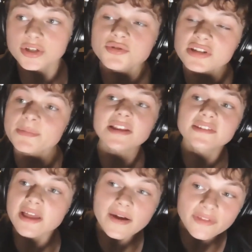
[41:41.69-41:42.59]
You'd expect
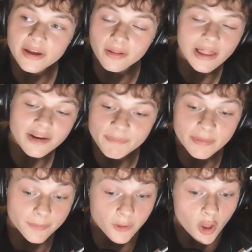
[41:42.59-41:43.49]
to have like a lot of
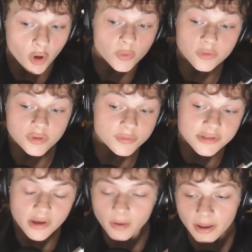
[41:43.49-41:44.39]
people who do
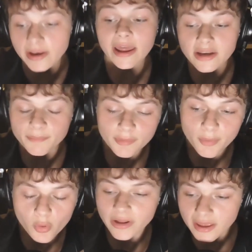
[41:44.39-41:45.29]
so and end up
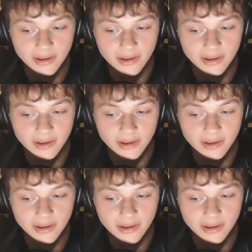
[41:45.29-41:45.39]
reporting it,